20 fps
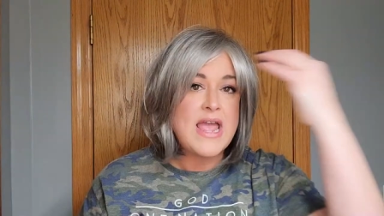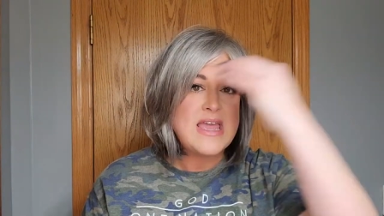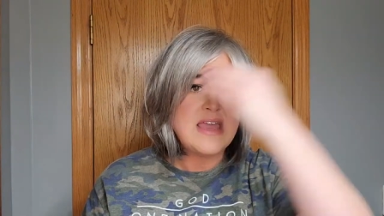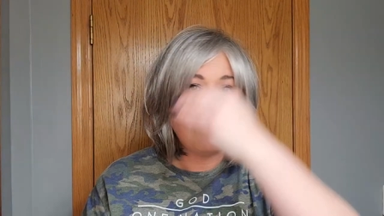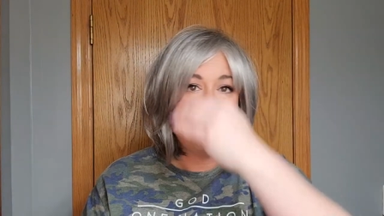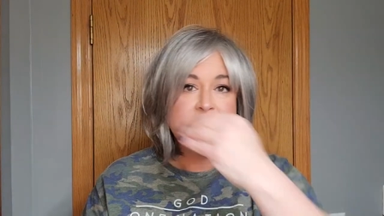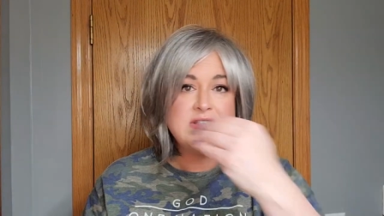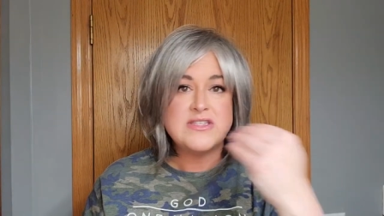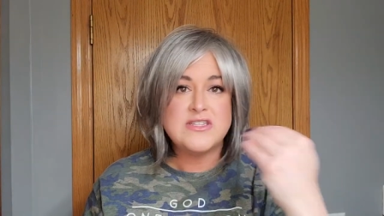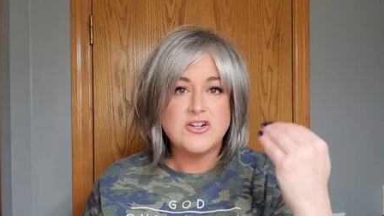I
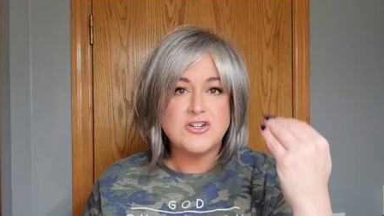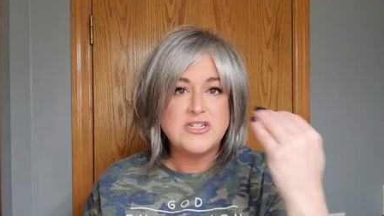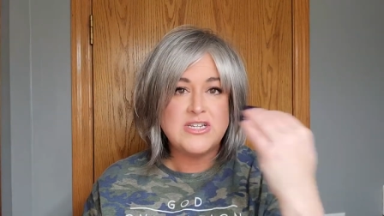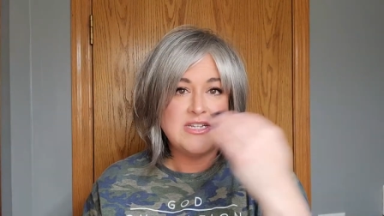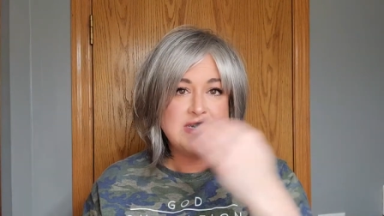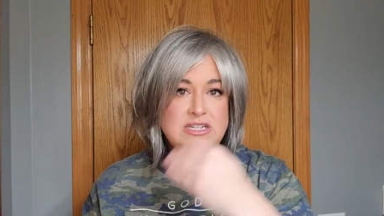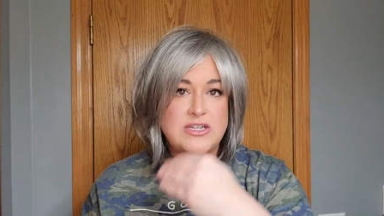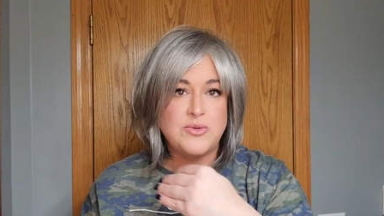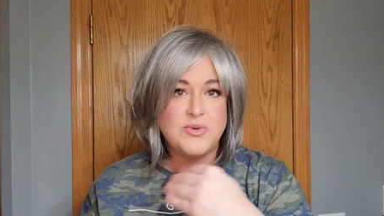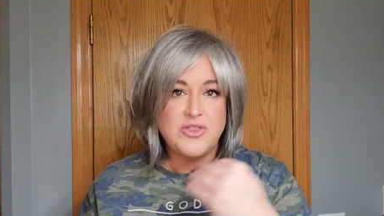even start
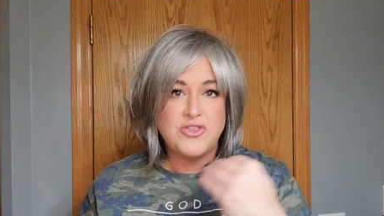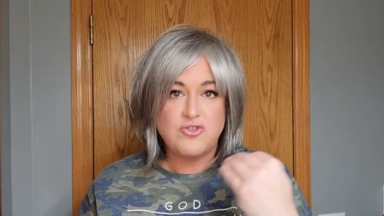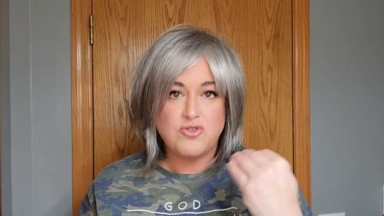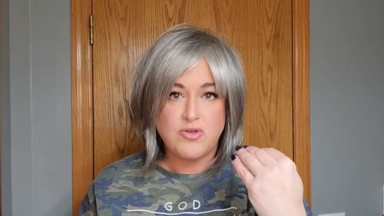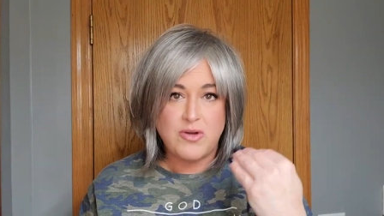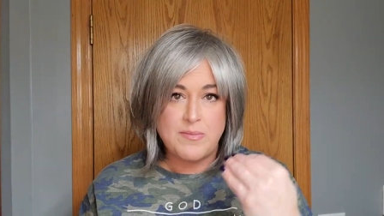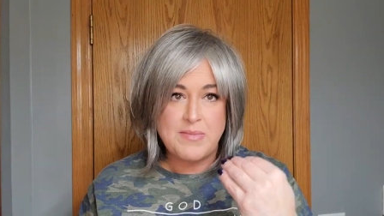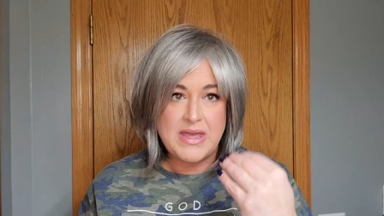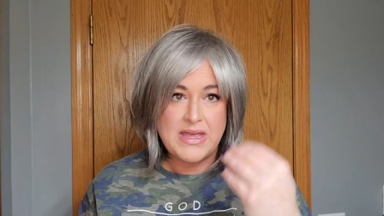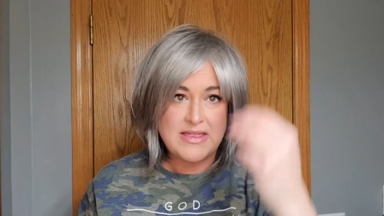to deal with
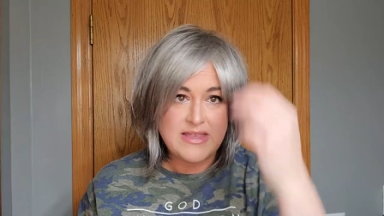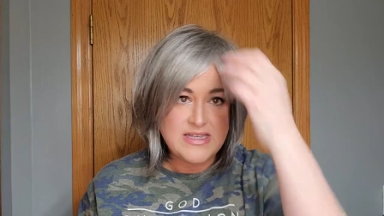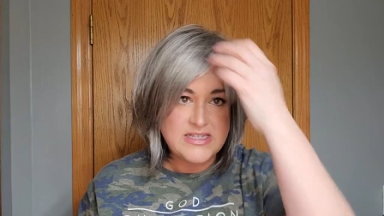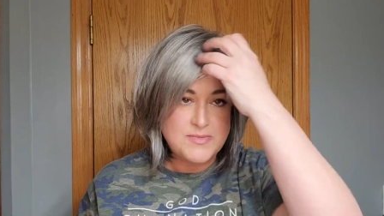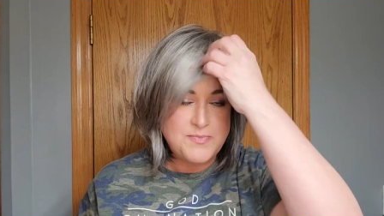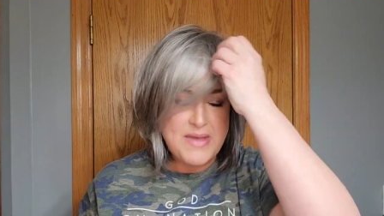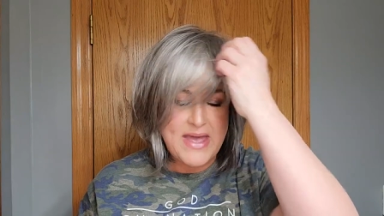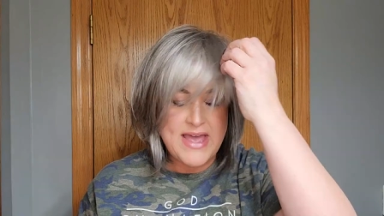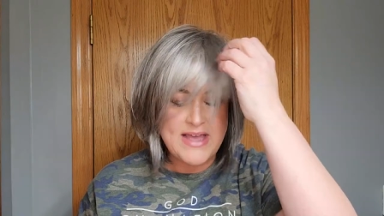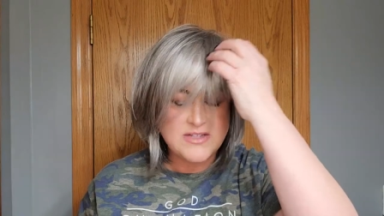trimming
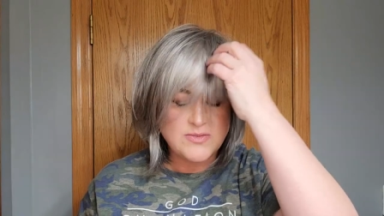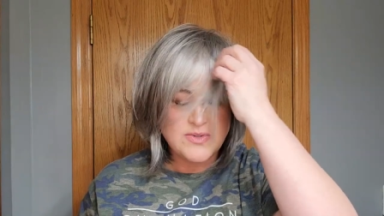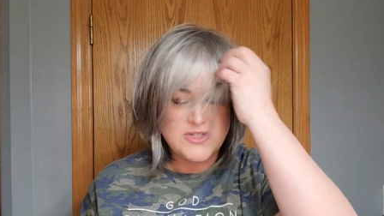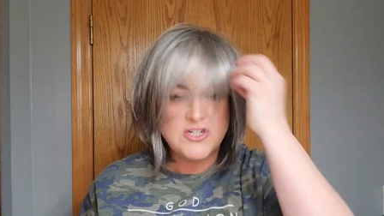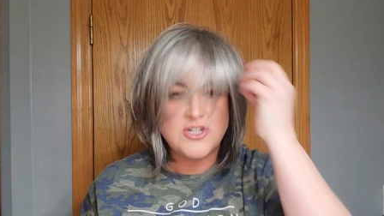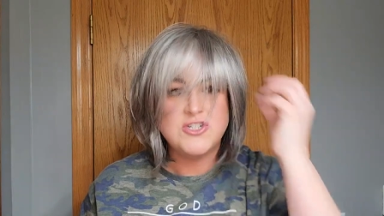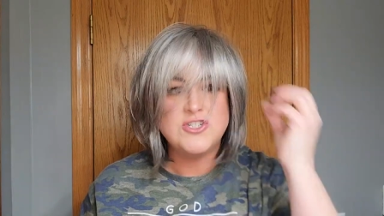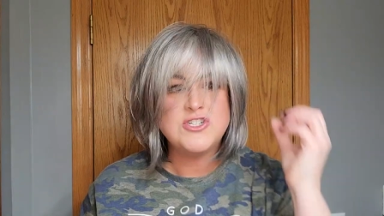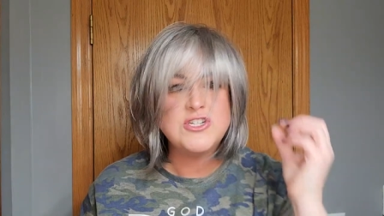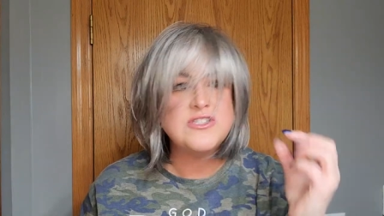these bangs,
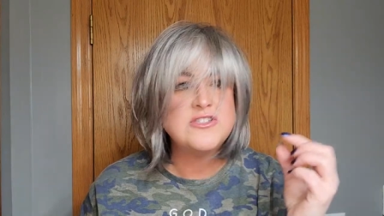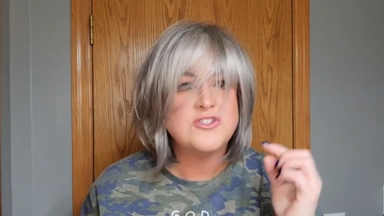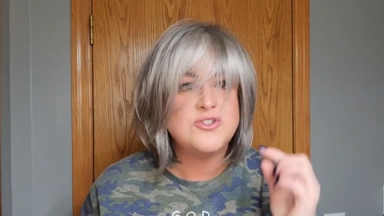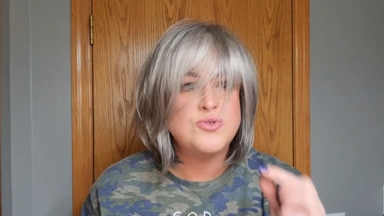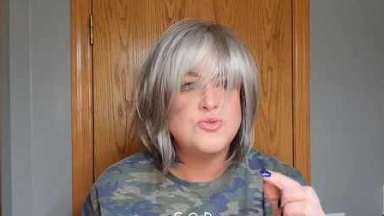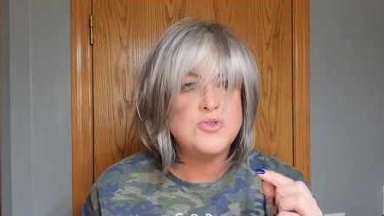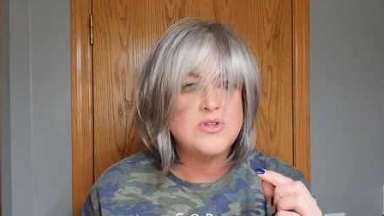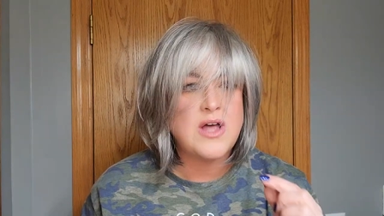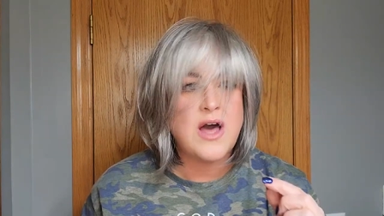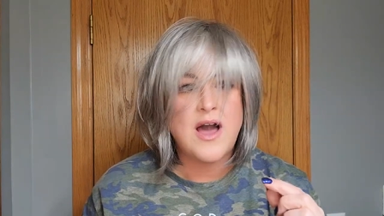which are just
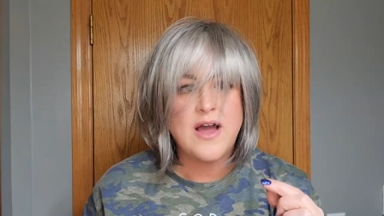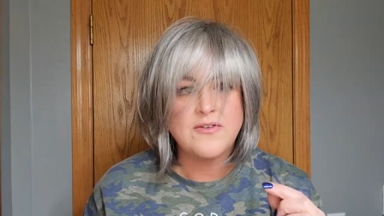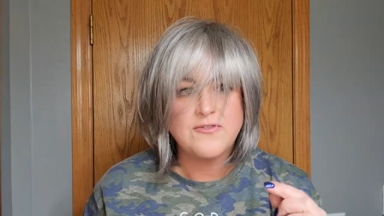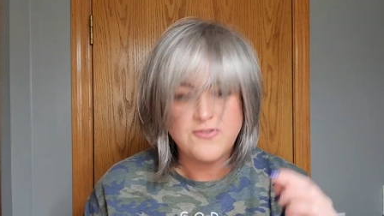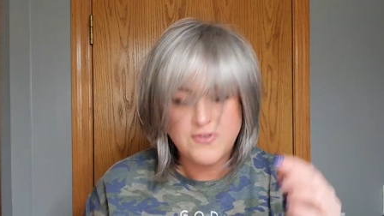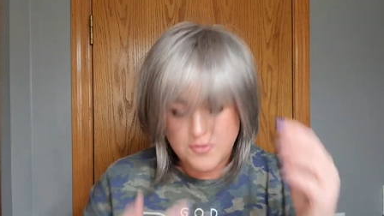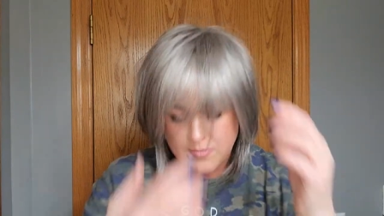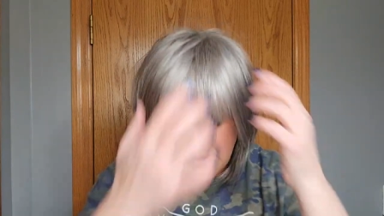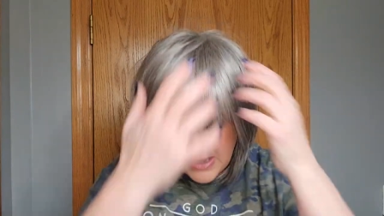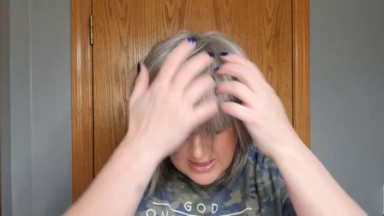too
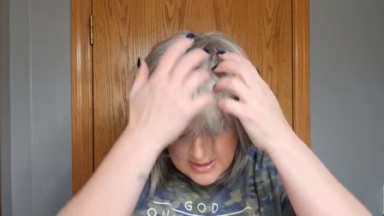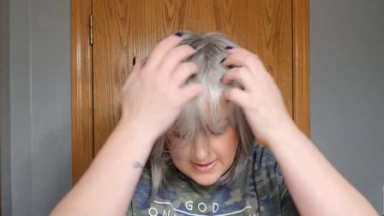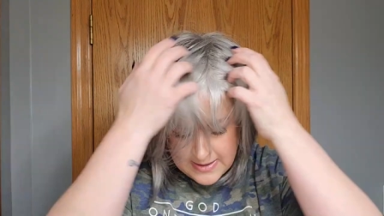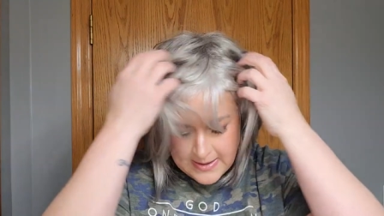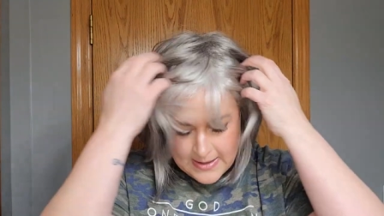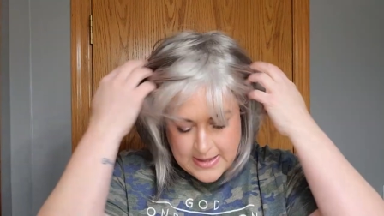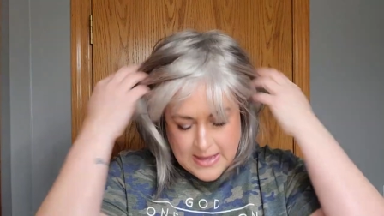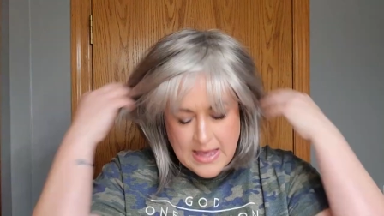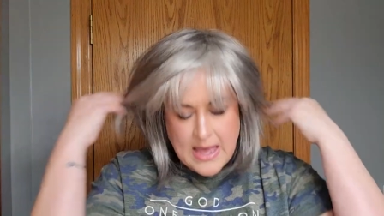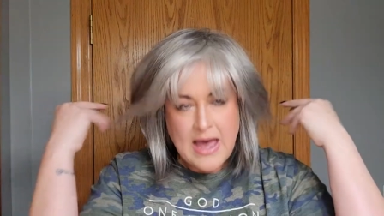long for me,